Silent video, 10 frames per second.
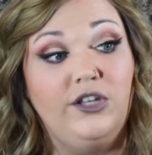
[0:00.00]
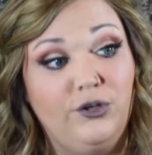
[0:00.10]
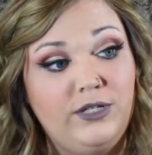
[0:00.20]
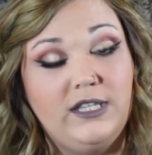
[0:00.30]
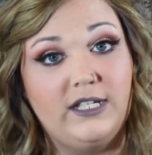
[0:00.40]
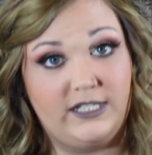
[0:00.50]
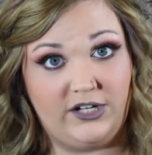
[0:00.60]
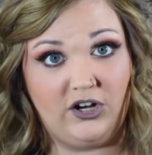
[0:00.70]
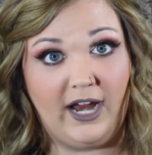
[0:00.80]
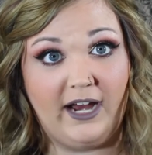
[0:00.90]
You did this to
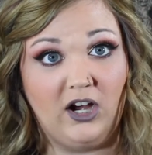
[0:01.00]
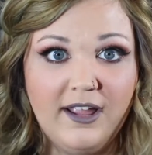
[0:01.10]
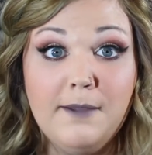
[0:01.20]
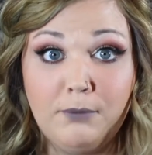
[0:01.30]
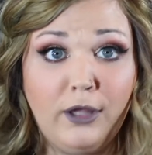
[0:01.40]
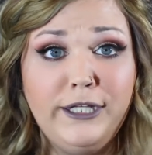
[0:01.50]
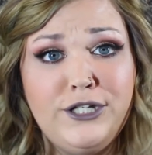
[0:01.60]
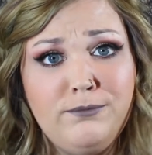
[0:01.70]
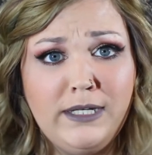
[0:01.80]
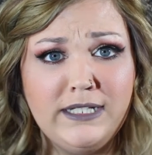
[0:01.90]
your hair probably
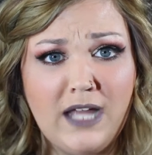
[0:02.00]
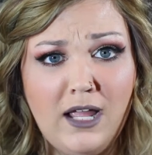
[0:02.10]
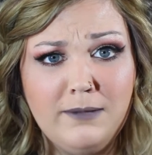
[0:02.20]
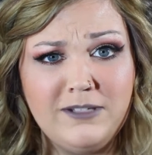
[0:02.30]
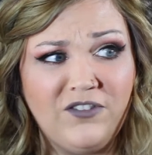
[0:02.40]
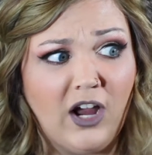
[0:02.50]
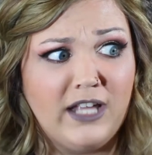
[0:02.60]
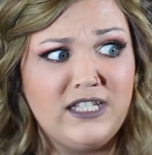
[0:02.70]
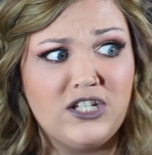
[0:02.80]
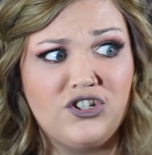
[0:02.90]
too many times for
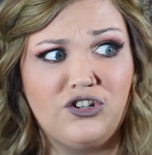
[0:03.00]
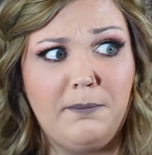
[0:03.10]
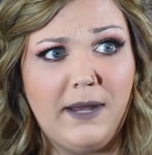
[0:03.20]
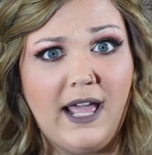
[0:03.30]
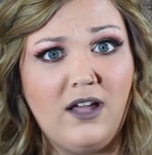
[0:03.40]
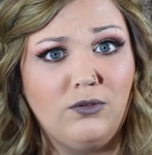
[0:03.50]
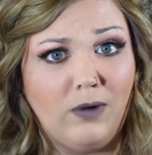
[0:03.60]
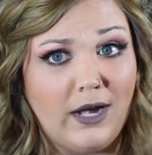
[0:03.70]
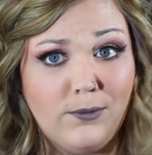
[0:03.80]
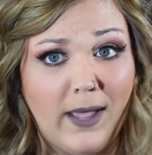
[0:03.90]
us to strip it out
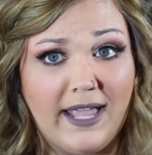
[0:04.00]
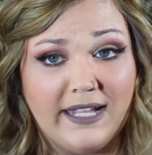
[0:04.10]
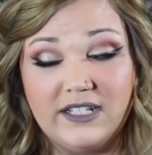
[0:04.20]
right away.